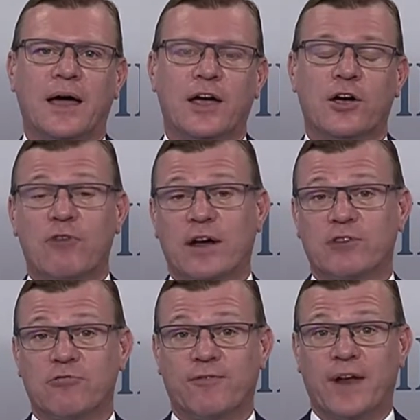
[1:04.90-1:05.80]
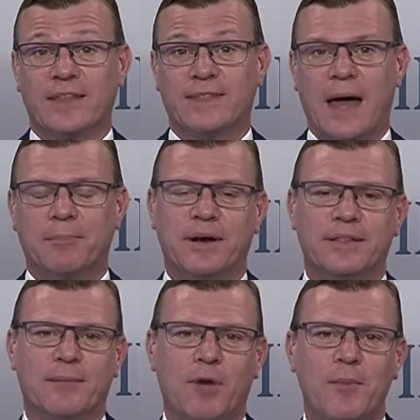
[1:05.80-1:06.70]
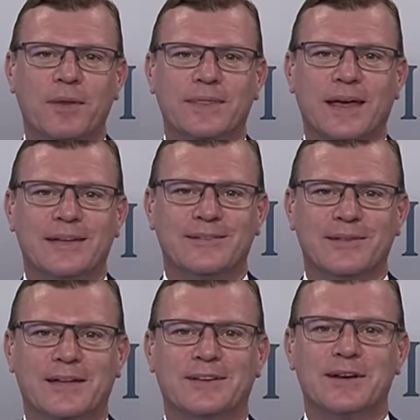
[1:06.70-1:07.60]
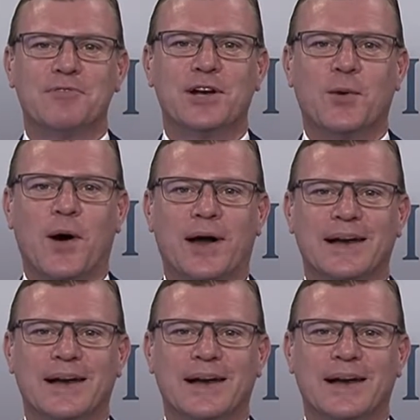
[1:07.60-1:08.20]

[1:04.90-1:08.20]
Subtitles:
correct and reflect that. But at the moment, they're sitting pretty quietly.